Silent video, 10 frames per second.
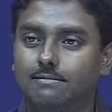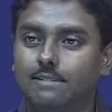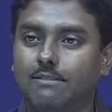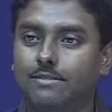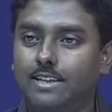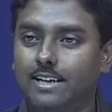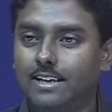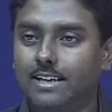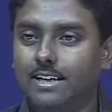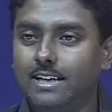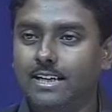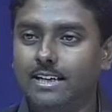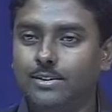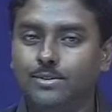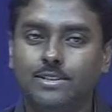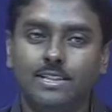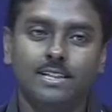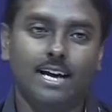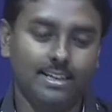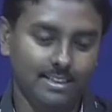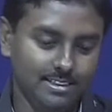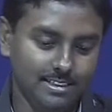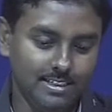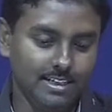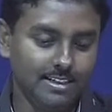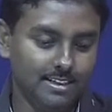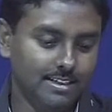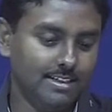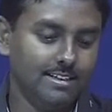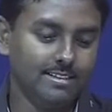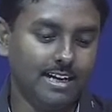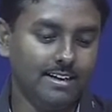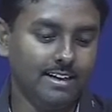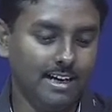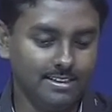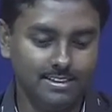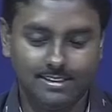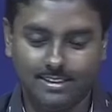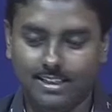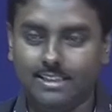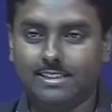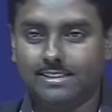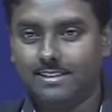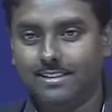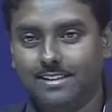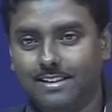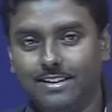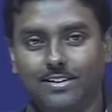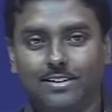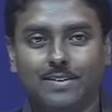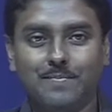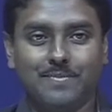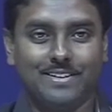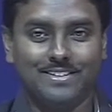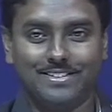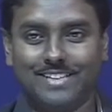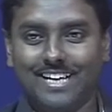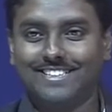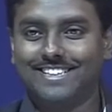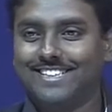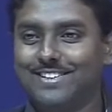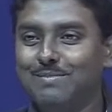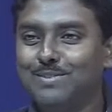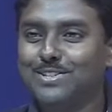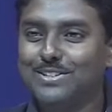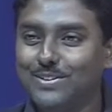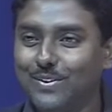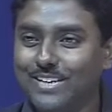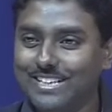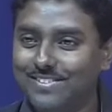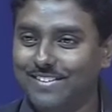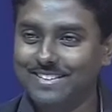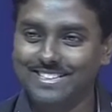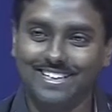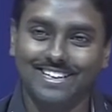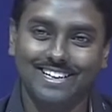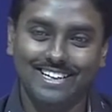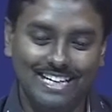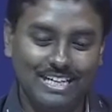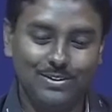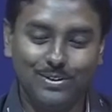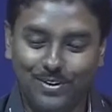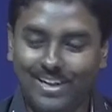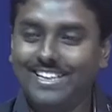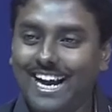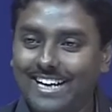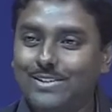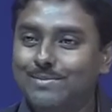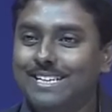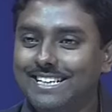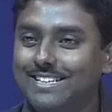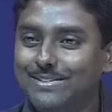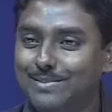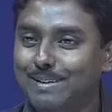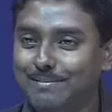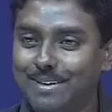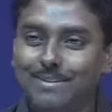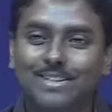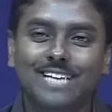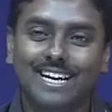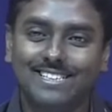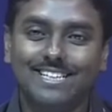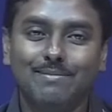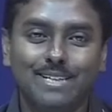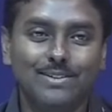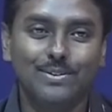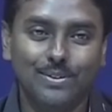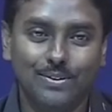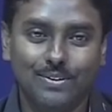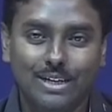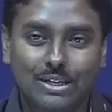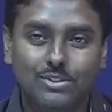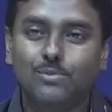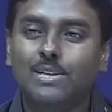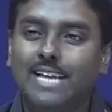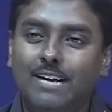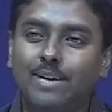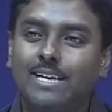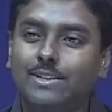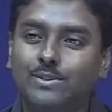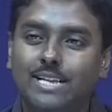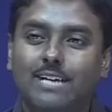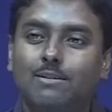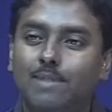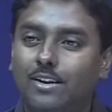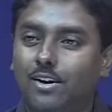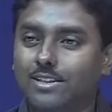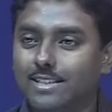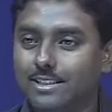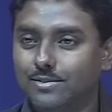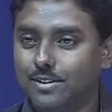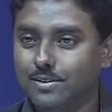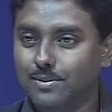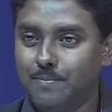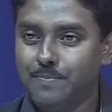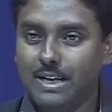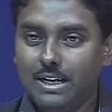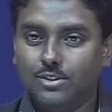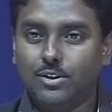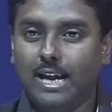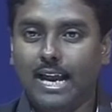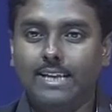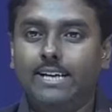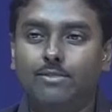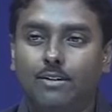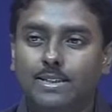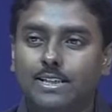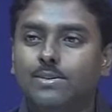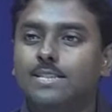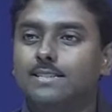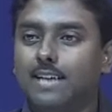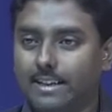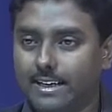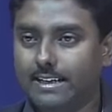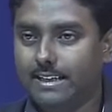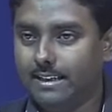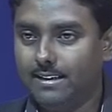every day you see that it is written sun rises in the east. Okay. So, that is almost known information. You do not want that to be in newspaper, because that is something you know. So, will that be a news? That will be a nonsense for you. So, any information which is certainty,